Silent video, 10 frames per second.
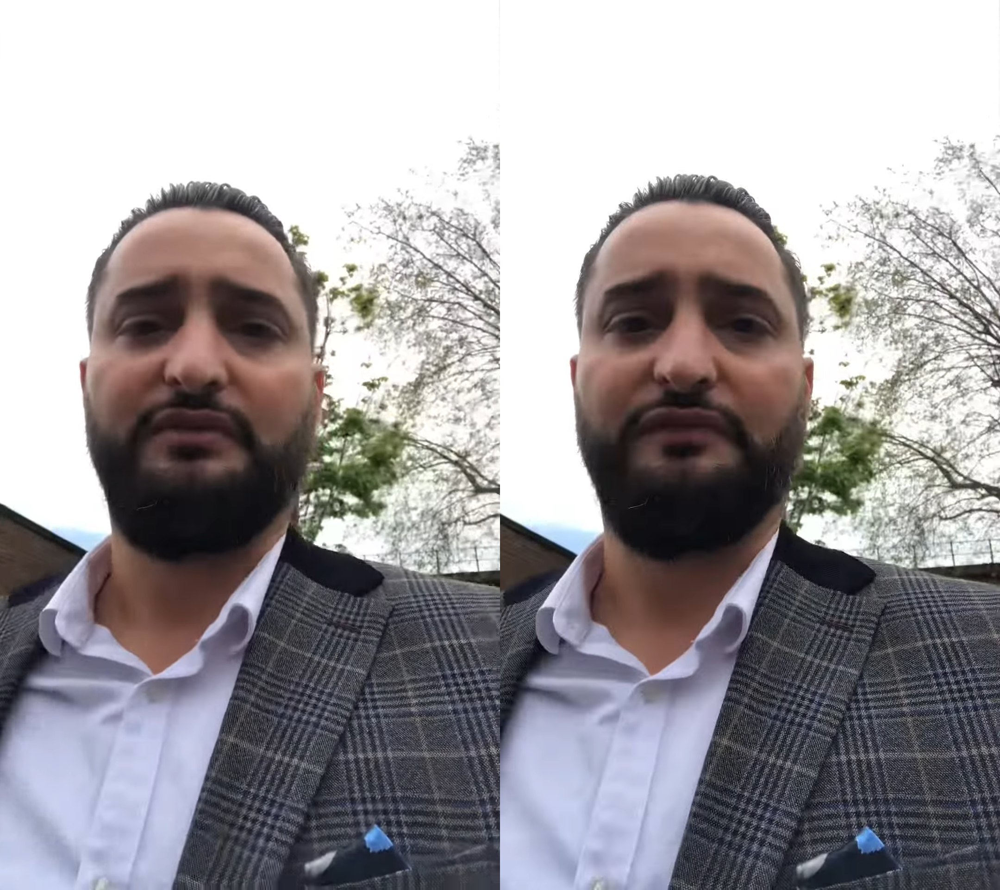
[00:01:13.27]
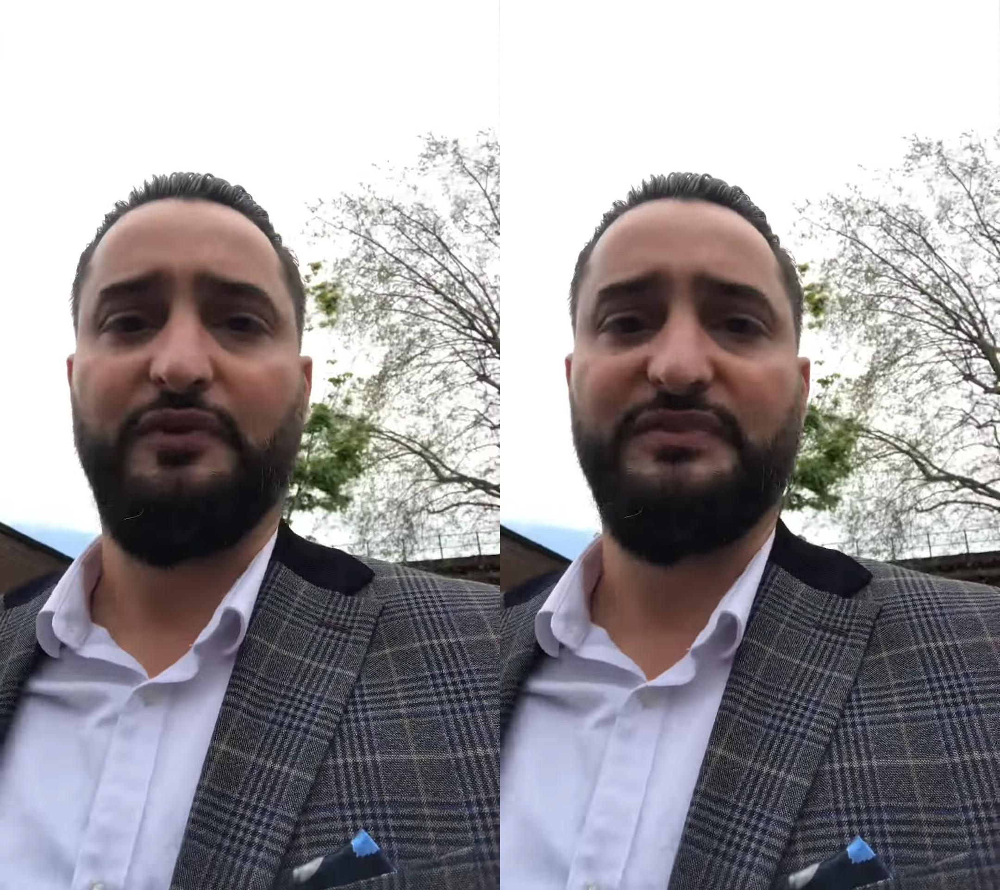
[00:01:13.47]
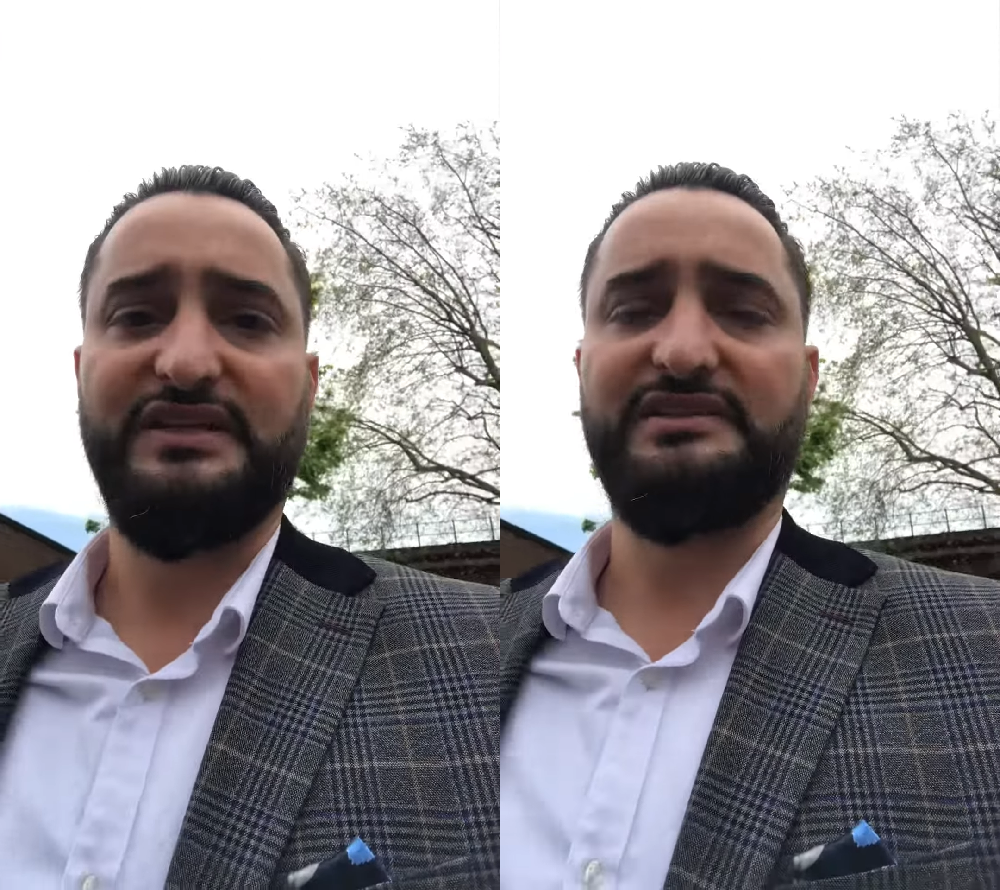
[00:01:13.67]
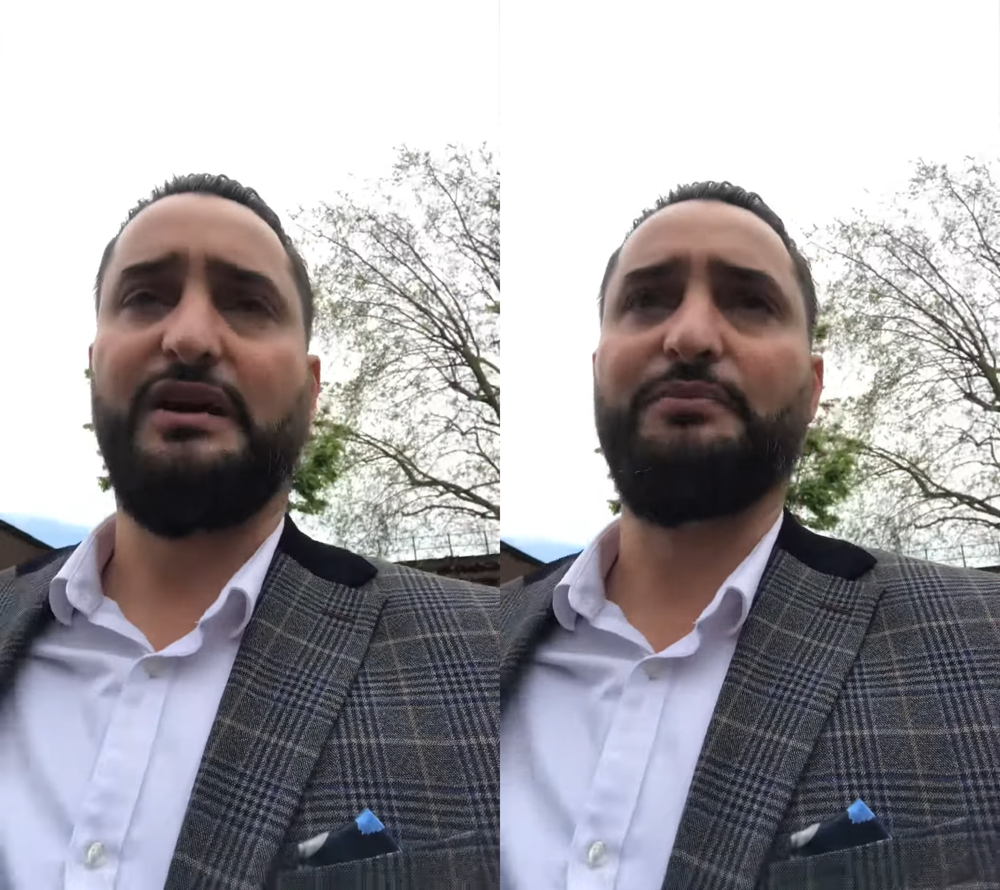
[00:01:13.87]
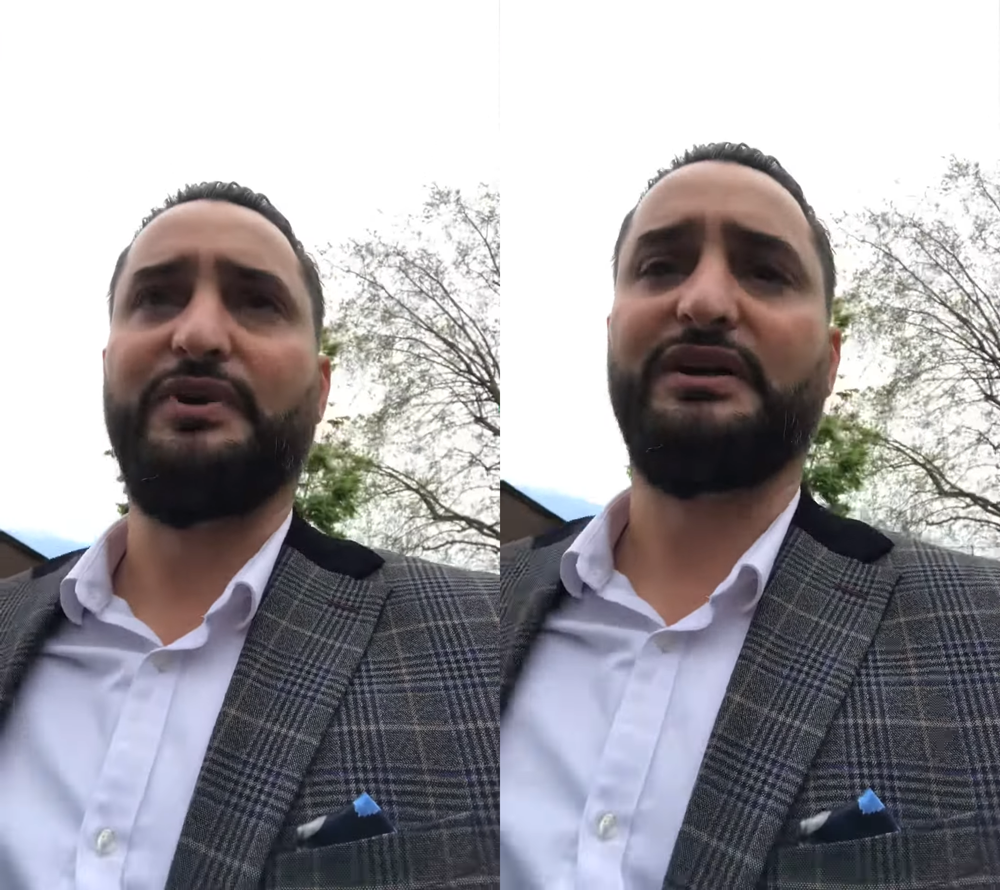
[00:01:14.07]
From this
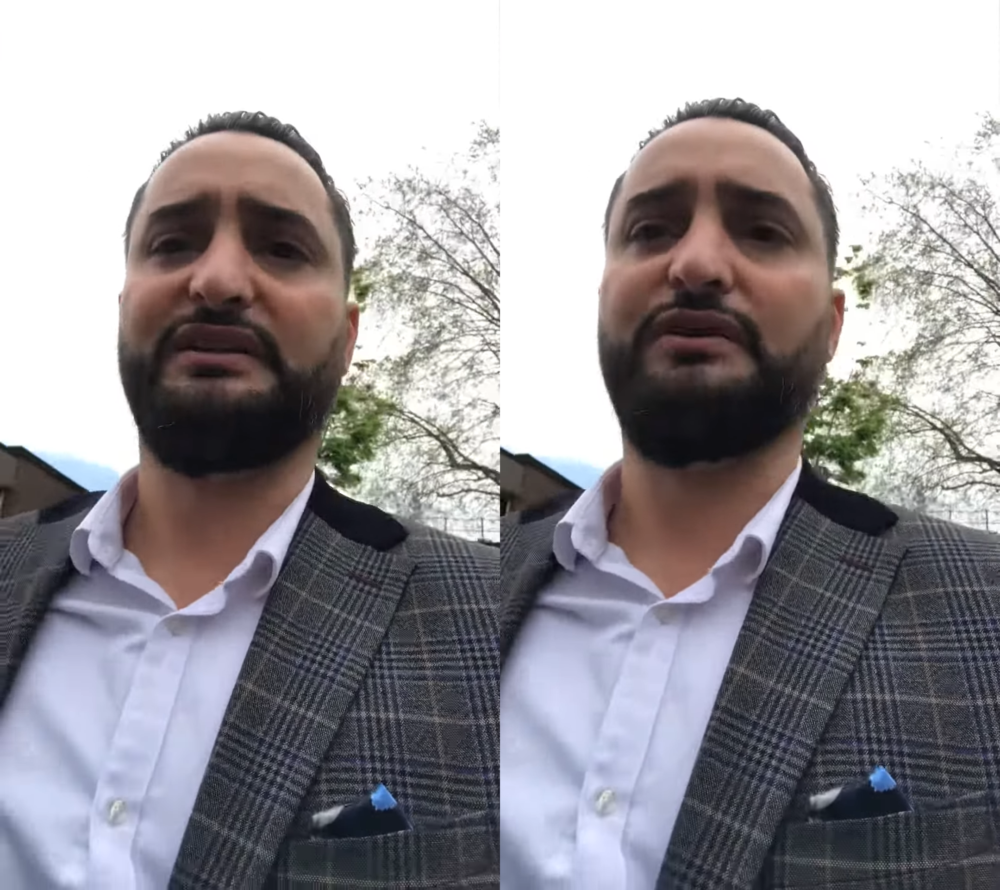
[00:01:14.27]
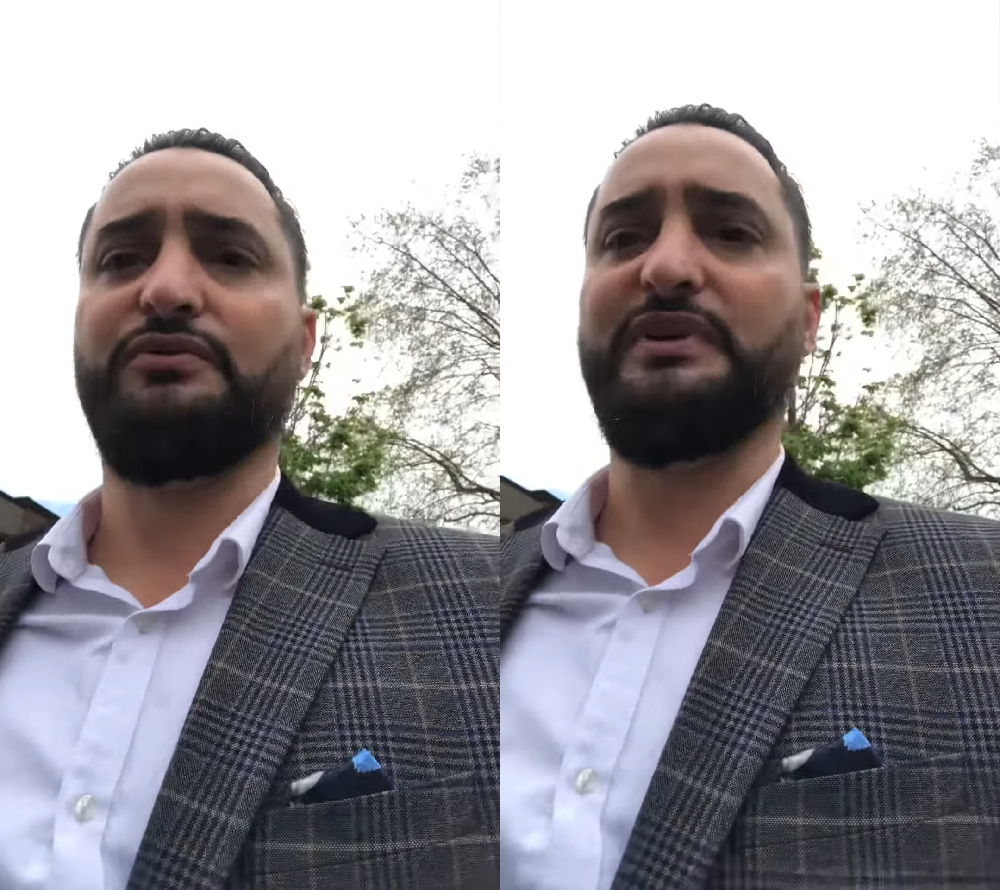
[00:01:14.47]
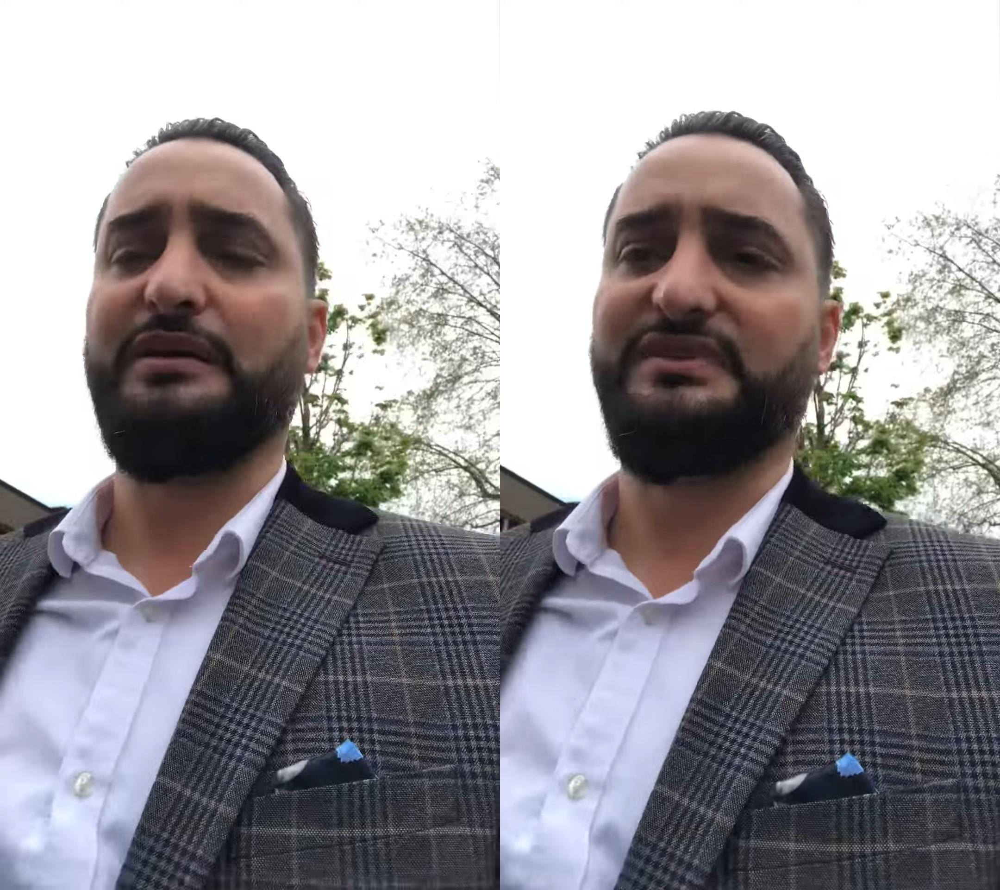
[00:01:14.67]
number, they will be able